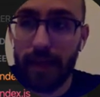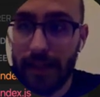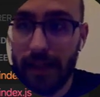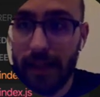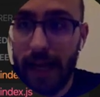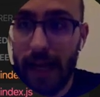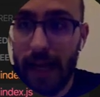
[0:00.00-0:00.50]

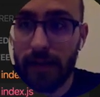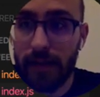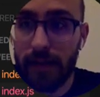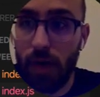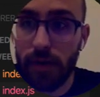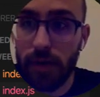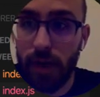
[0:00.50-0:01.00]
class
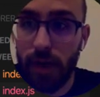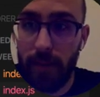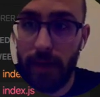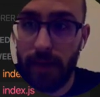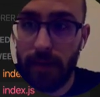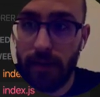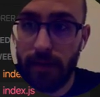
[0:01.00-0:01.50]
called
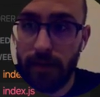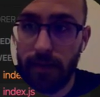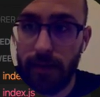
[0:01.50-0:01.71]
comment.